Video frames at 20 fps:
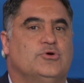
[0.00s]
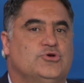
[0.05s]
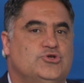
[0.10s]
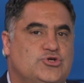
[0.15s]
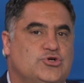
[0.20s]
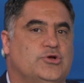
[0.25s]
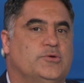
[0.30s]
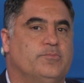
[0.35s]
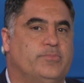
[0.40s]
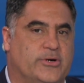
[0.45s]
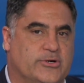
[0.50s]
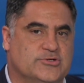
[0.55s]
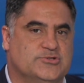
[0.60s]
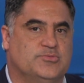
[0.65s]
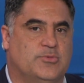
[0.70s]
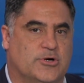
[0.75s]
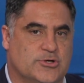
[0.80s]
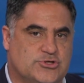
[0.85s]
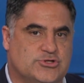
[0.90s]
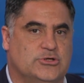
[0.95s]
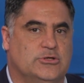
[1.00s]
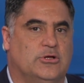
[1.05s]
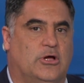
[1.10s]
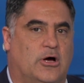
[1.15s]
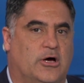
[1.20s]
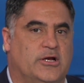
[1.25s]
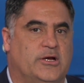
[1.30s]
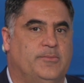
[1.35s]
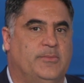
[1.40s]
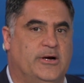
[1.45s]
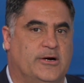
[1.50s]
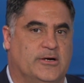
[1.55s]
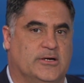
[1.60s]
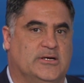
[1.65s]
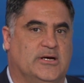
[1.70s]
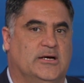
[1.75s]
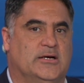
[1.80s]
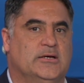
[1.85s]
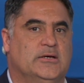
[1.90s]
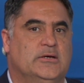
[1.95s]
should impose martial law in
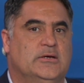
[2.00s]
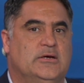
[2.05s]
America